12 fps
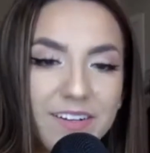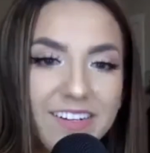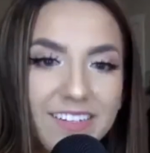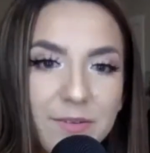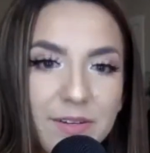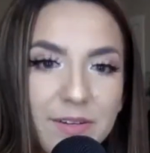
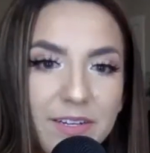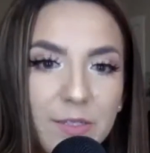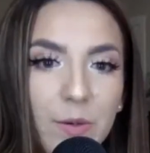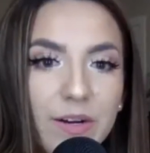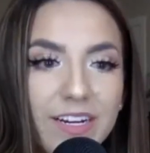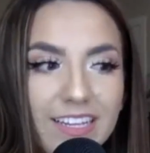as well. So
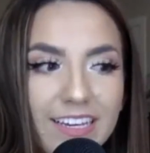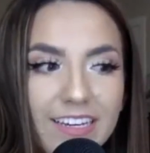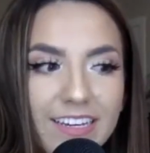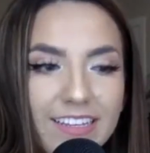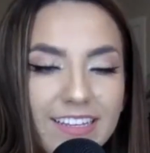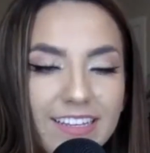we're in like
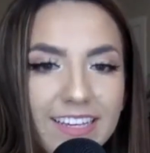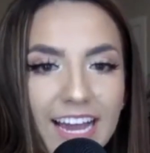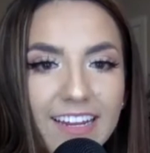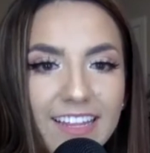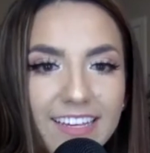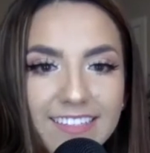
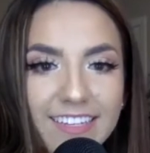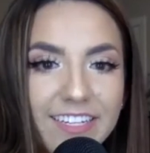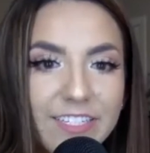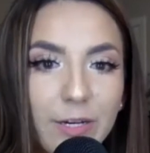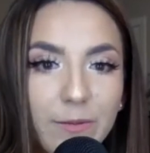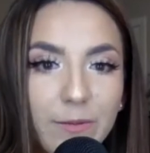kind of like
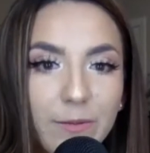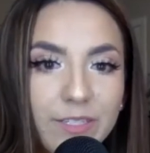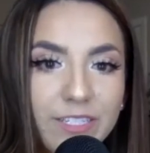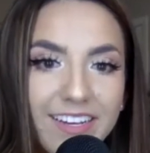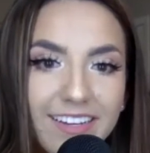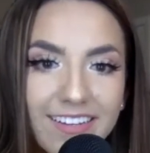Sandy Dome's
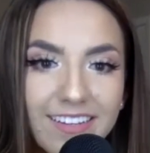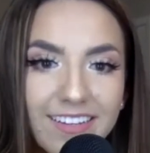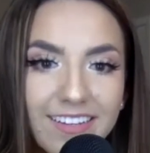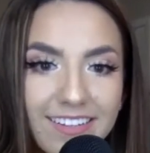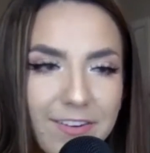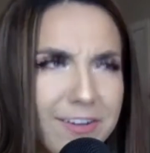cheek
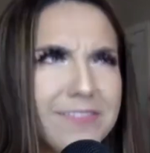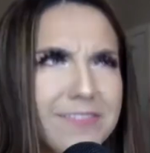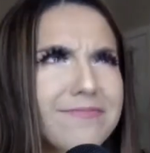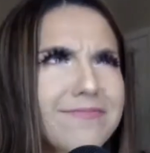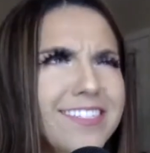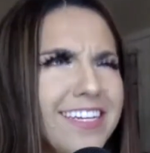or
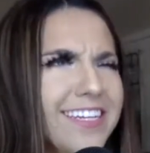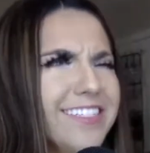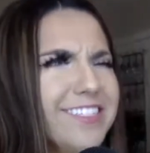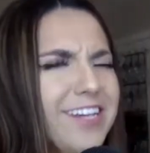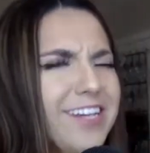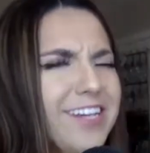
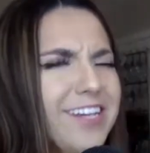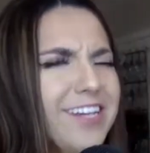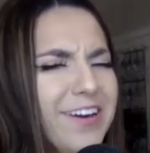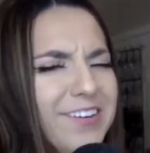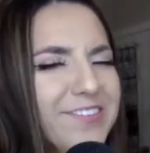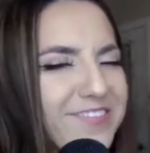Sandy
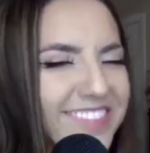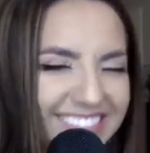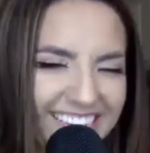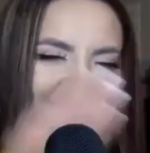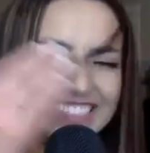Dome, Sandy